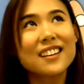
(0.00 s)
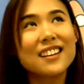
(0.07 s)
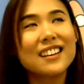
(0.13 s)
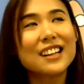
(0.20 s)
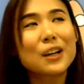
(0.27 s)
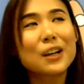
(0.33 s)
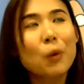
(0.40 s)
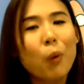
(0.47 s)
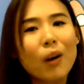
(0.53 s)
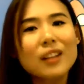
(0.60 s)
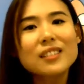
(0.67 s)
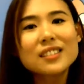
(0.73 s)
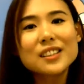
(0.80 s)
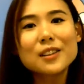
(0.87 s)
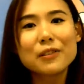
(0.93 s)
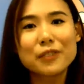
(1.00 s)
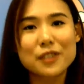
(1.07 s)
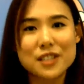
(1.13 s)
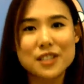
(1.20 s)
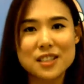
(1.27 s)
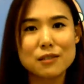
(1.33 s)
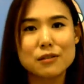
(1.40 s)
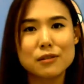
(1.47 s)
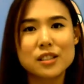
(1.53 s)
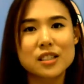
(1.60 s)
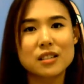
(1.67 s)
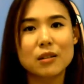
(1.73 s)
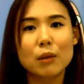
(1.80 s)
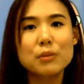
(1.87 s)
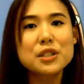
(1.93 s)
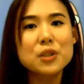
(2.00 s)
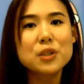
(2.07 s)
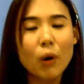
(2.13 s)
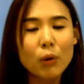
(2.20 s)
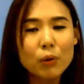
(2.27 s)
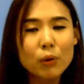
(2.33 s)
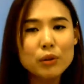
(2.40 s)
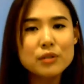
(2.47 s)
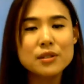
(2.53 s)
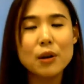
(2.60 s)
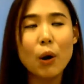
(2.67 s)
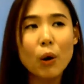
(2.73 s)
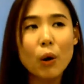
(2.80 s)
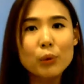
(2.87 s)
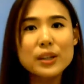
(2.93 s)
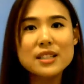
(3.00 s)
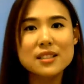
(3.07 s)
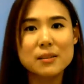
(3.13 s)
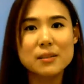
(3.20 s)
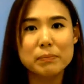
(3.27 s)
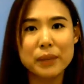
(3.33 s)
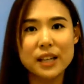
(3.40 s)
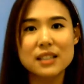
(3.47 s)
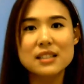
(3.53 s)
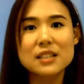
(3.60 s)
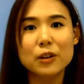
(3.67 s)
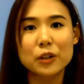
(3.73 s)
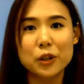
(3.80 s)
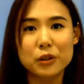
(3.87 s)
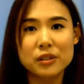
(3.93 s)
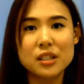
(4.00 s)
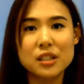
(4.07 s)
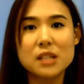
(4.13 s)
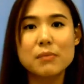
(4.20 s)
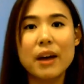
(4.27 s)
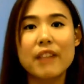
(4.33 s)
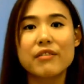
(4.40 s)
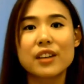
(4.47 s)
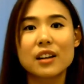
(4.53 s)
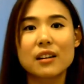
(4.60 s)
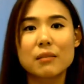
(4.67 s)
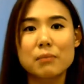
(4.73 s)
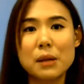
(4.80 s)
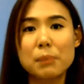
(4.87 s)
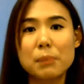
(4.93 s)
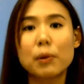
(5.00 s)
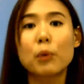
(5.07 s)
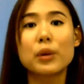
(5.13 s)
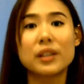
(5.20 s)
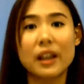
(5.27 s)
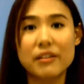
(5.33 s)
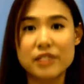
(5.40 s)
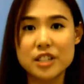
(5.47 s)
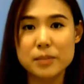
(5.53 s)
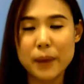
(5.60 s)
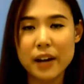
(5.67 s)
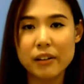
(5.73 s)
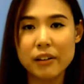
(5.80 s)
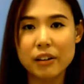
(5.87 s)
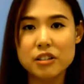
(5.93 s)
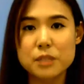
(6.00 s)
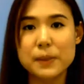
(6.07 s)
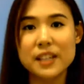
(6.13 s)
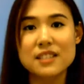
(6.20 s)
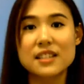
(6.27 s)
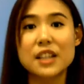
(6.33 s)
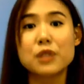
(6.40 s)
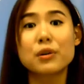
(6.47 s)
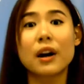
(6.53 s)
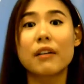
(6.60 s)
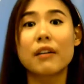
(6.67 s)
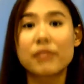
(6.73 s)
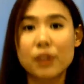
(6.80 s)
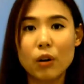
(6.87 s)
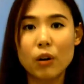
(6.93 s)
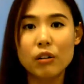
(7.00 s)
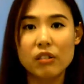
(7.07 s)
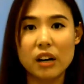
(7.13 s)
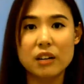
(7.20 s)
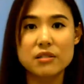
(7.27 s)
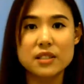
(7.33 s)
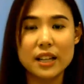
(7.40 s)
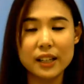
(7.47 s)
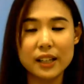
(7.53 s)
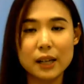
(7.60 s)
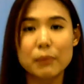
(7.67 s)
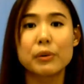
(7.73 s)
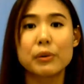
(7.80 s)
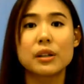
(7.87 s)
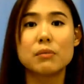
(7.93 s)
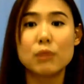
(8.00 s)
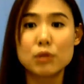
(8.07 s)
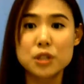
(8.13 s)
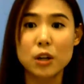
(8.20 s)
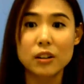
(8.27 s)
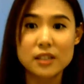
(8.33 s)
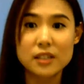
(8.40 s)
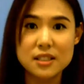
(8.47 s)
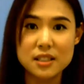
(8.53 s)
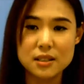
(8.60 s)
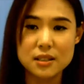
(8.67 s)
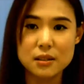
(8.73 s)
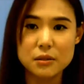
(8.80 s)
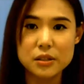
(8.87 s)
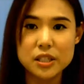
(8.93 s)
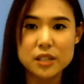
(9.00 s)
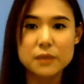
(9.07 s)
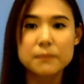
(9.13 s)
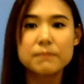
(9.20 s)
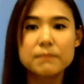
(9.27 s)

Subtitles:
the quality of your solution always depends on your team having people with diverse backgrounds, because then you cover all grounds and come up with the most holistic solution.